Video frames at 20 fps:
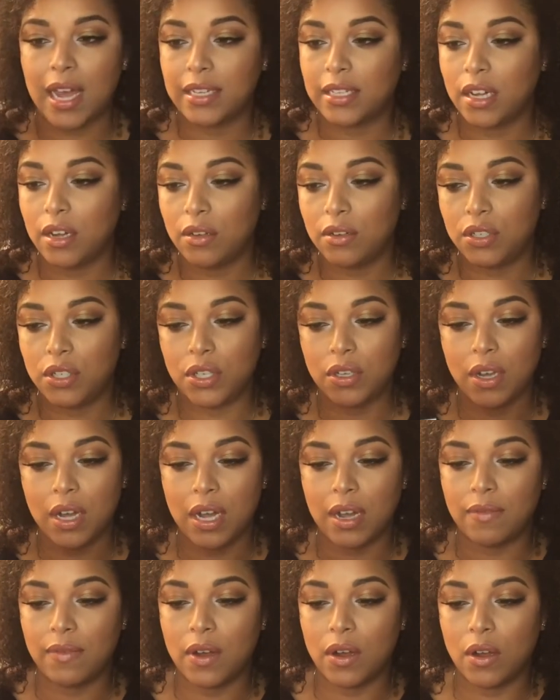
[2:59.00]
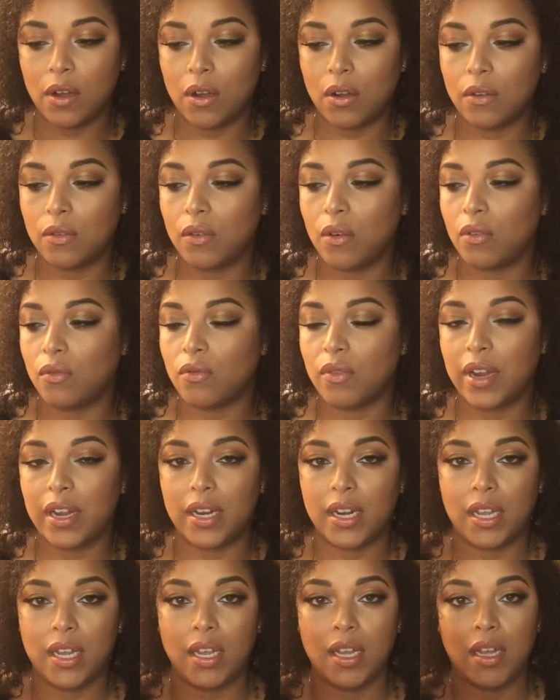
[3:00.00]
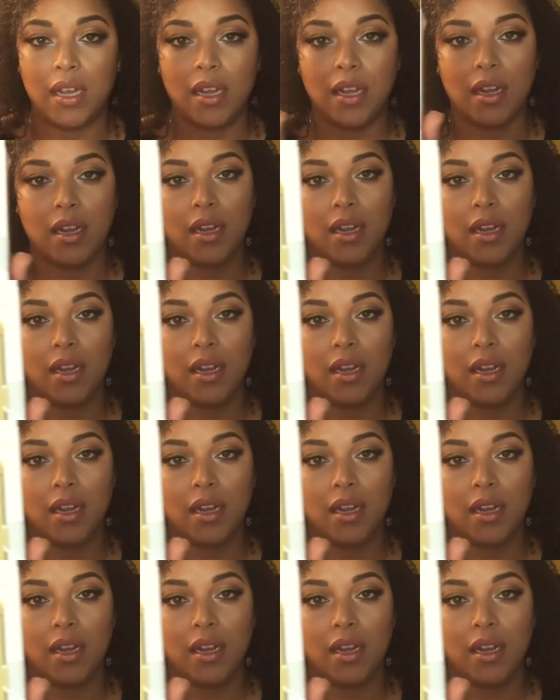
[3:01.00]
I told you I've already